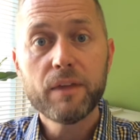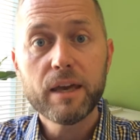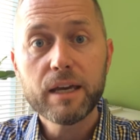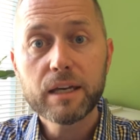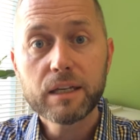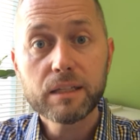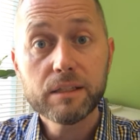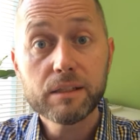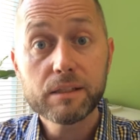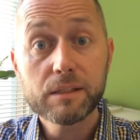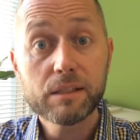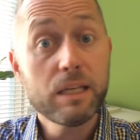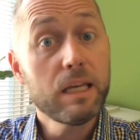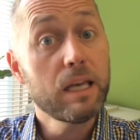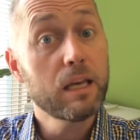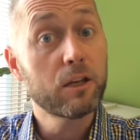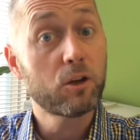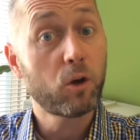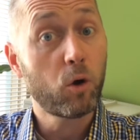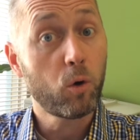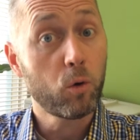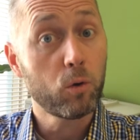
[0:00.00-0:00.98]
They can see
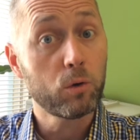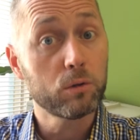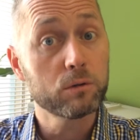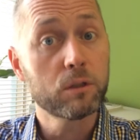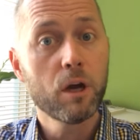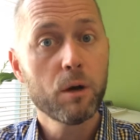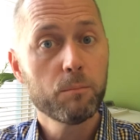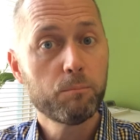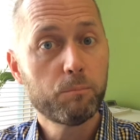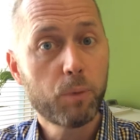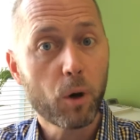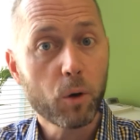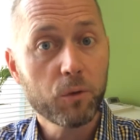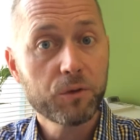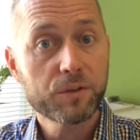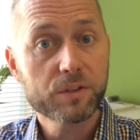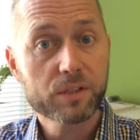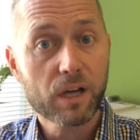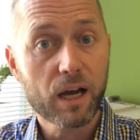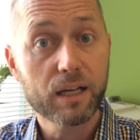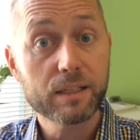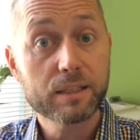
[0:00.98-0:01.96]
and hold both
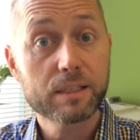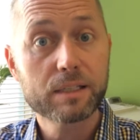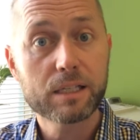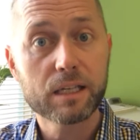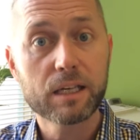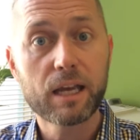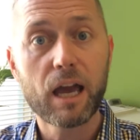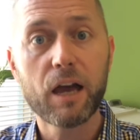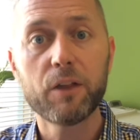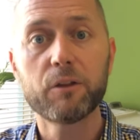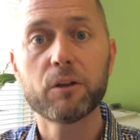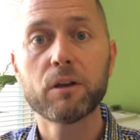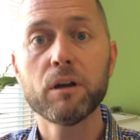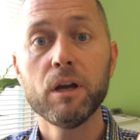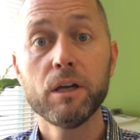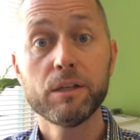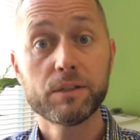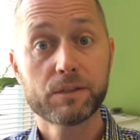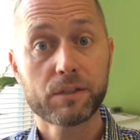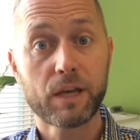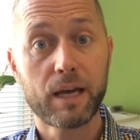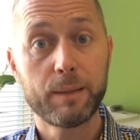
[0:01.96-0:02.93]
sides together
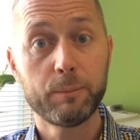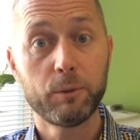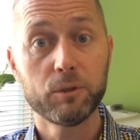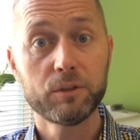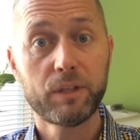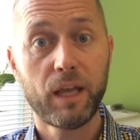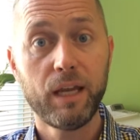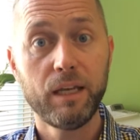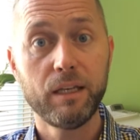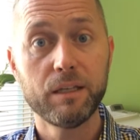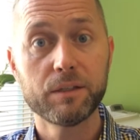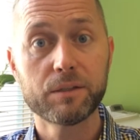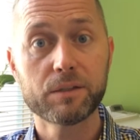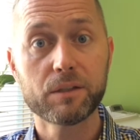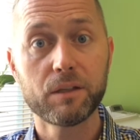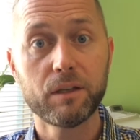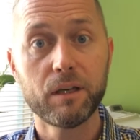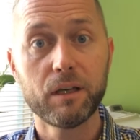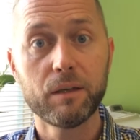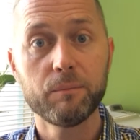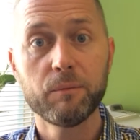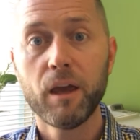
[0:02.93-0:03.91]

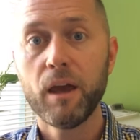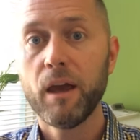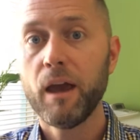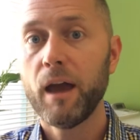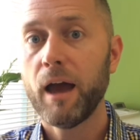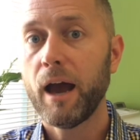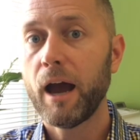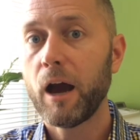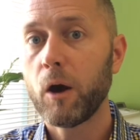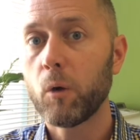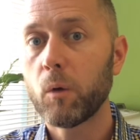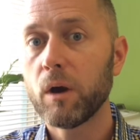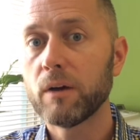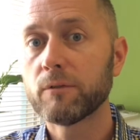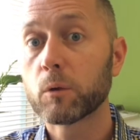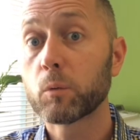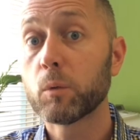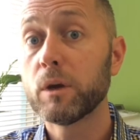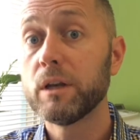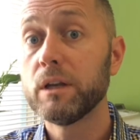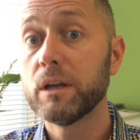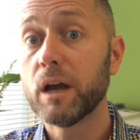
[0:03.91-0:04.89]
simultaneously. However,
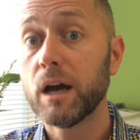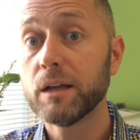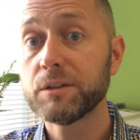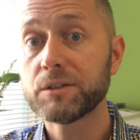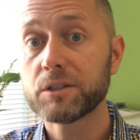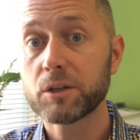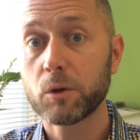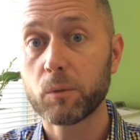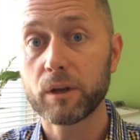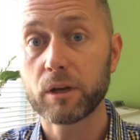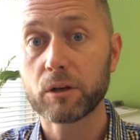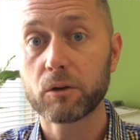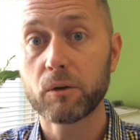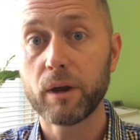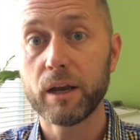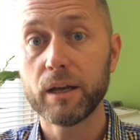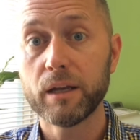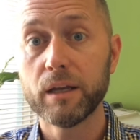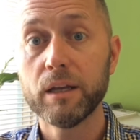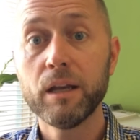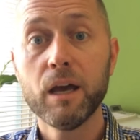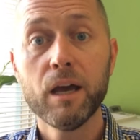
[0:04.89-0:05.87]
when not so
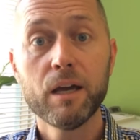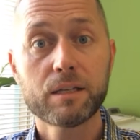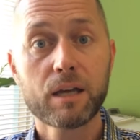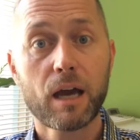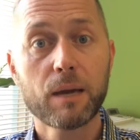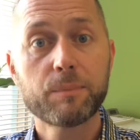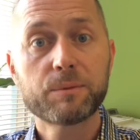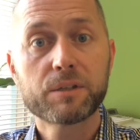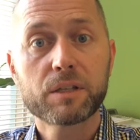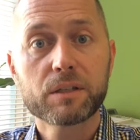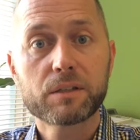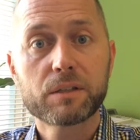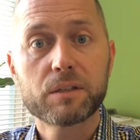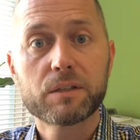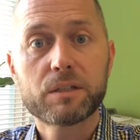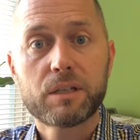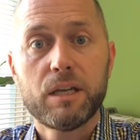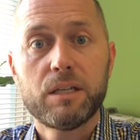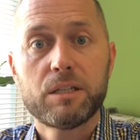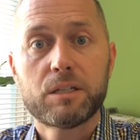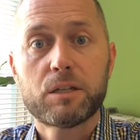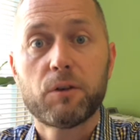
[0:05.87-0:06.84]
integrated, type 6s
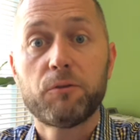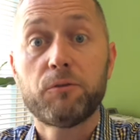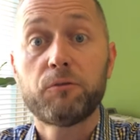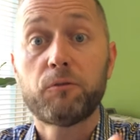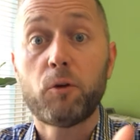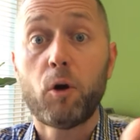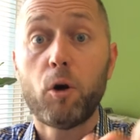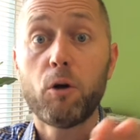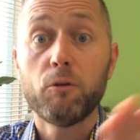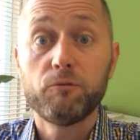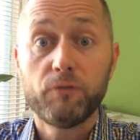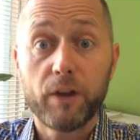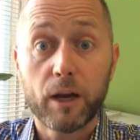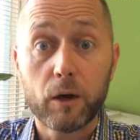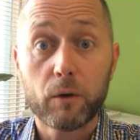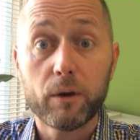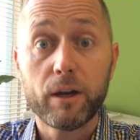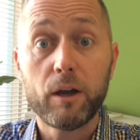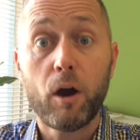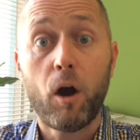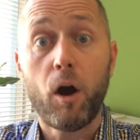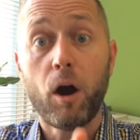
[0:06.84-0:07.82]
tend to fall
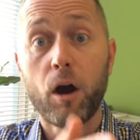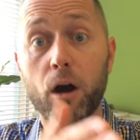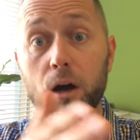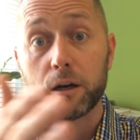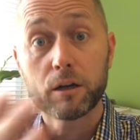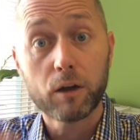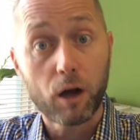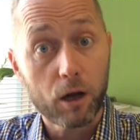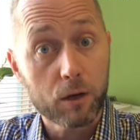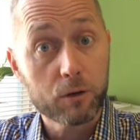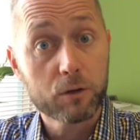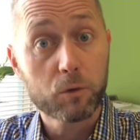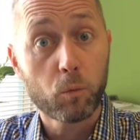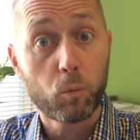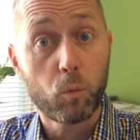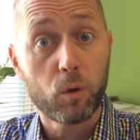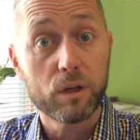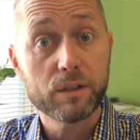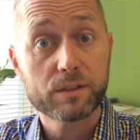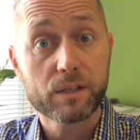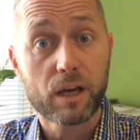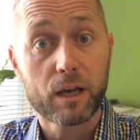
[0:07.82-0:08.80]
very hard onto
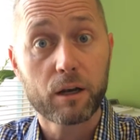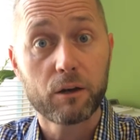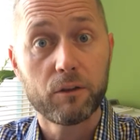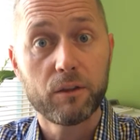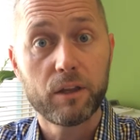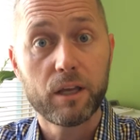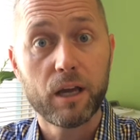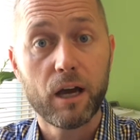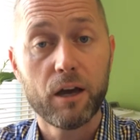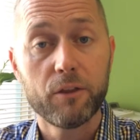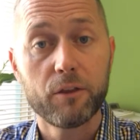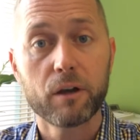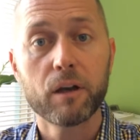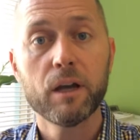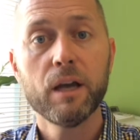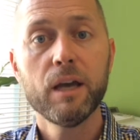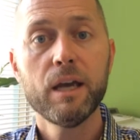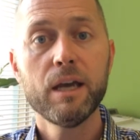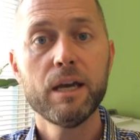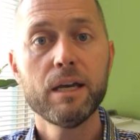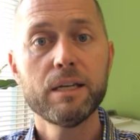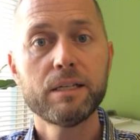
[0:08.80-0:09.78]
one side or the other.
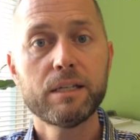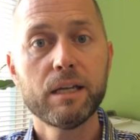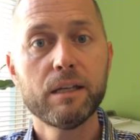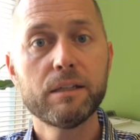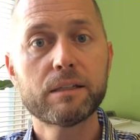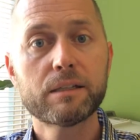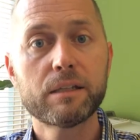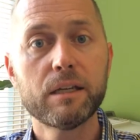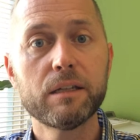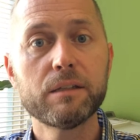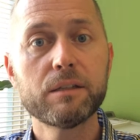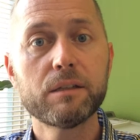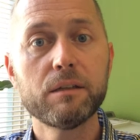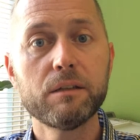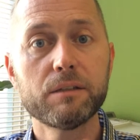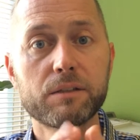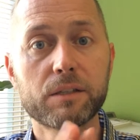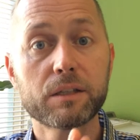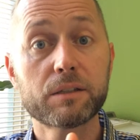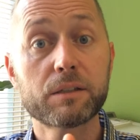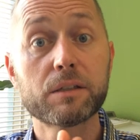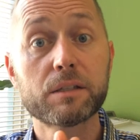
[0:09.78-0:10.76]

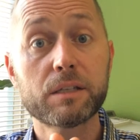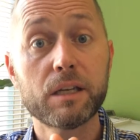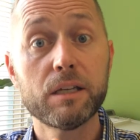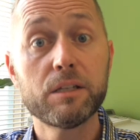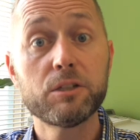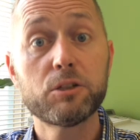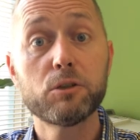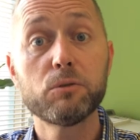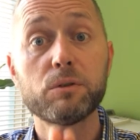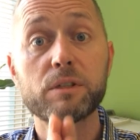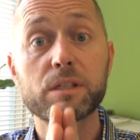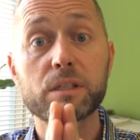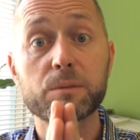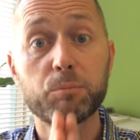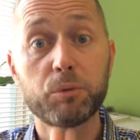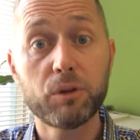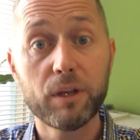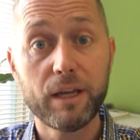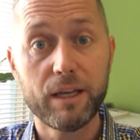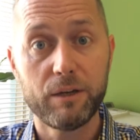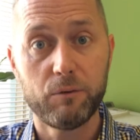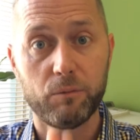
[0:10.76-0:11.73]
6s tend to
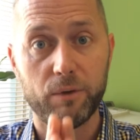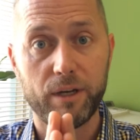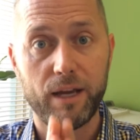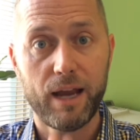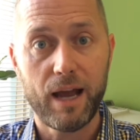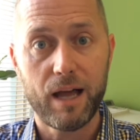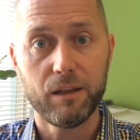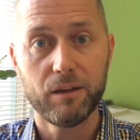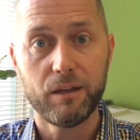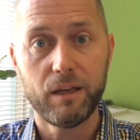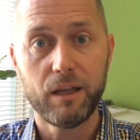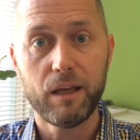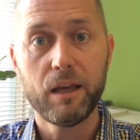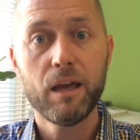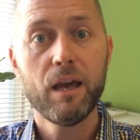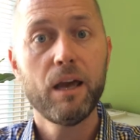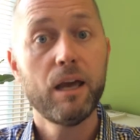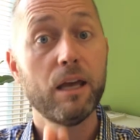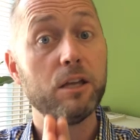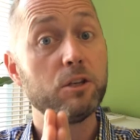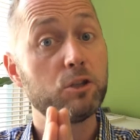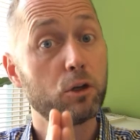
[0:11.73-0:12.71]
split reality
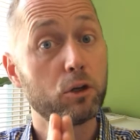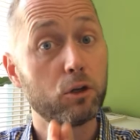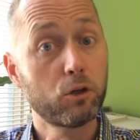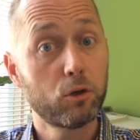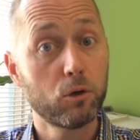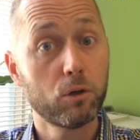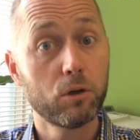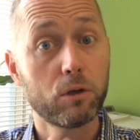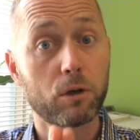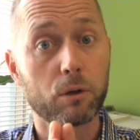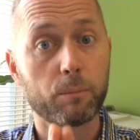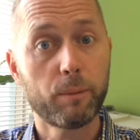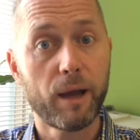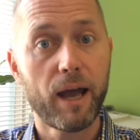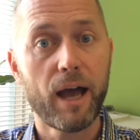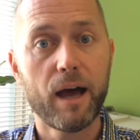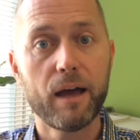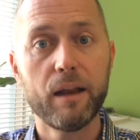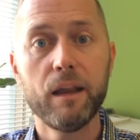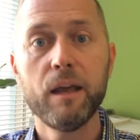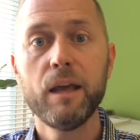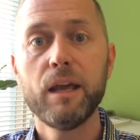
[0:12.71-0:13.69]
into good or
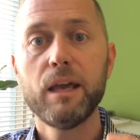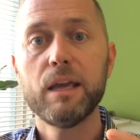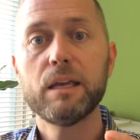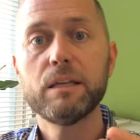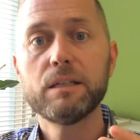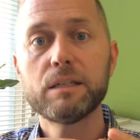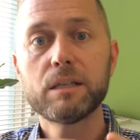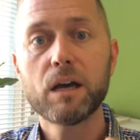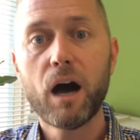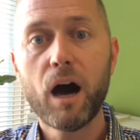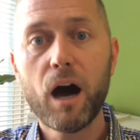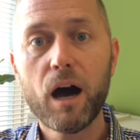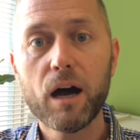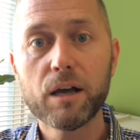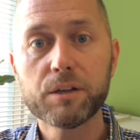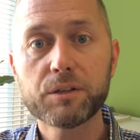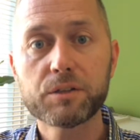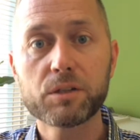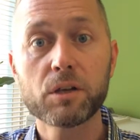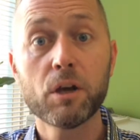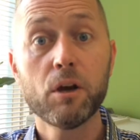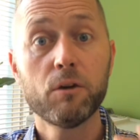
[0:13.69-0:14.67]
bad, into
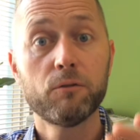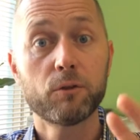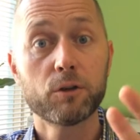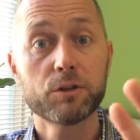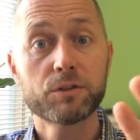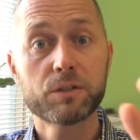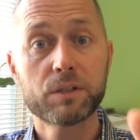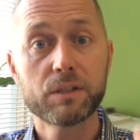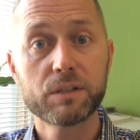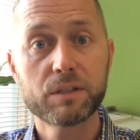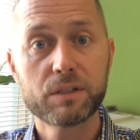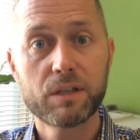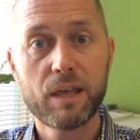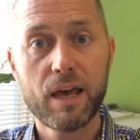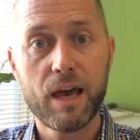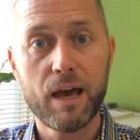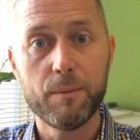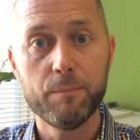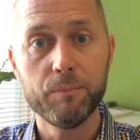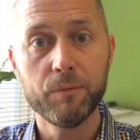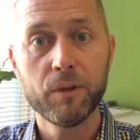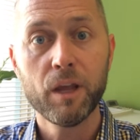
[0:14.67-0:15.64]
us versus
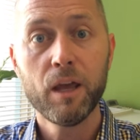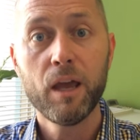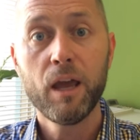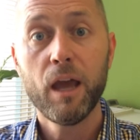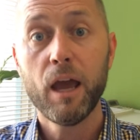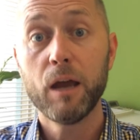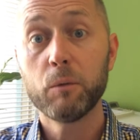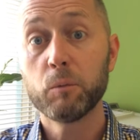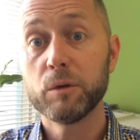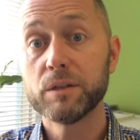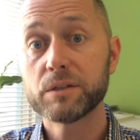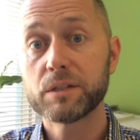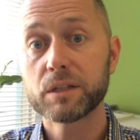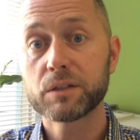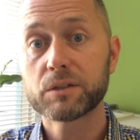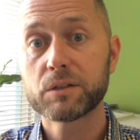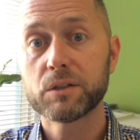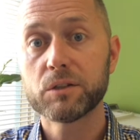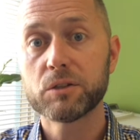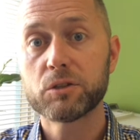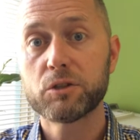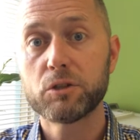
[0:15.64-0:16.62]
them. And when
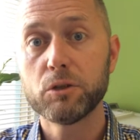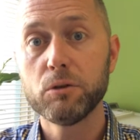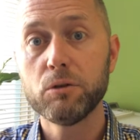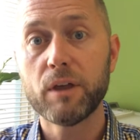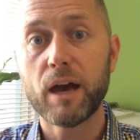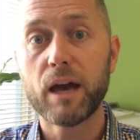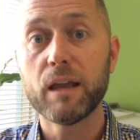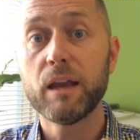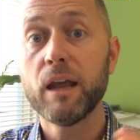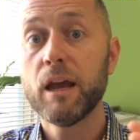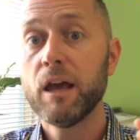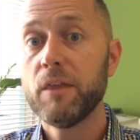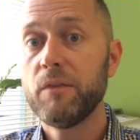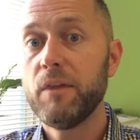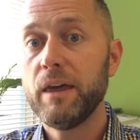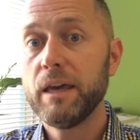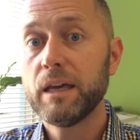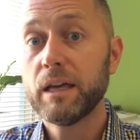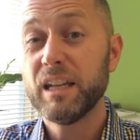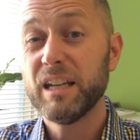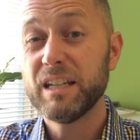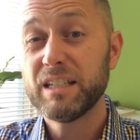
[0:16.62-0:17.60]
6s do that, they
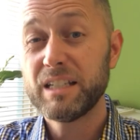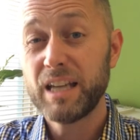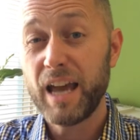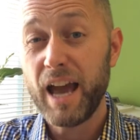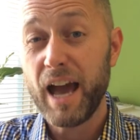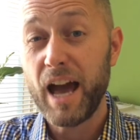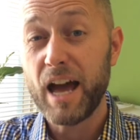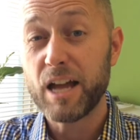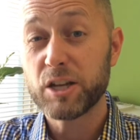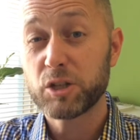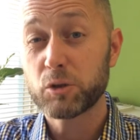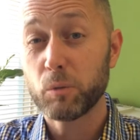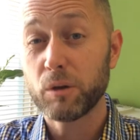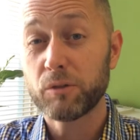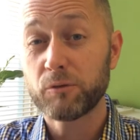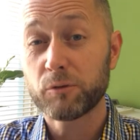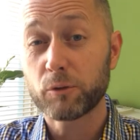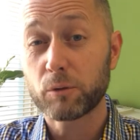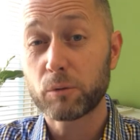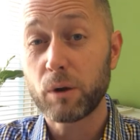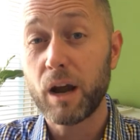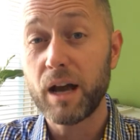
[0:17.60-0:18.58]
can attach with
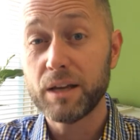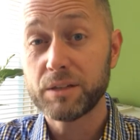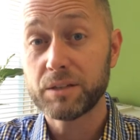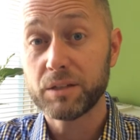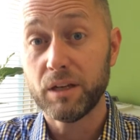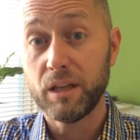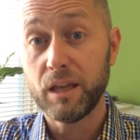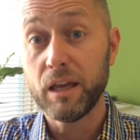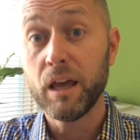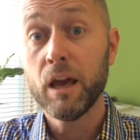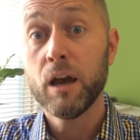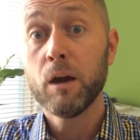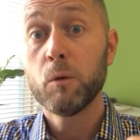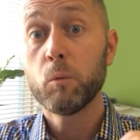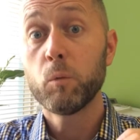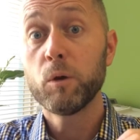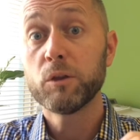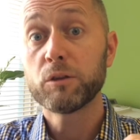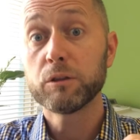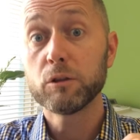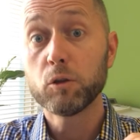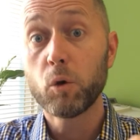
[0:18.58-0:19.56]
ferocity,
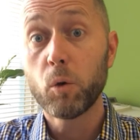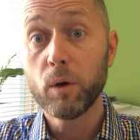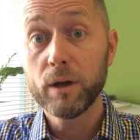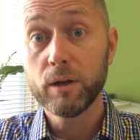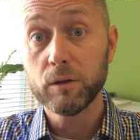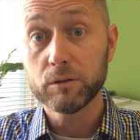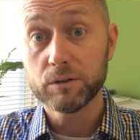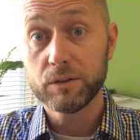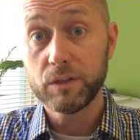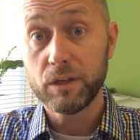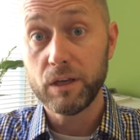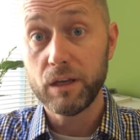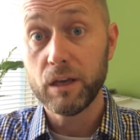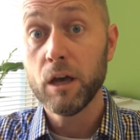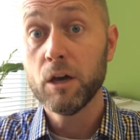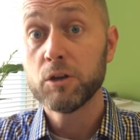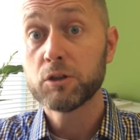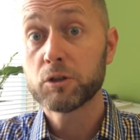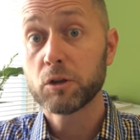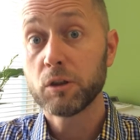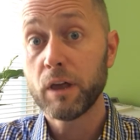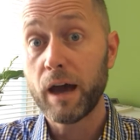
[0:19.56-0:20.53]
with loyalty
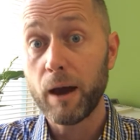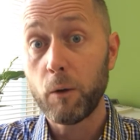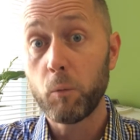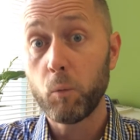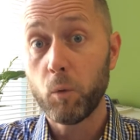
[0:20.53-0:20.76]
to that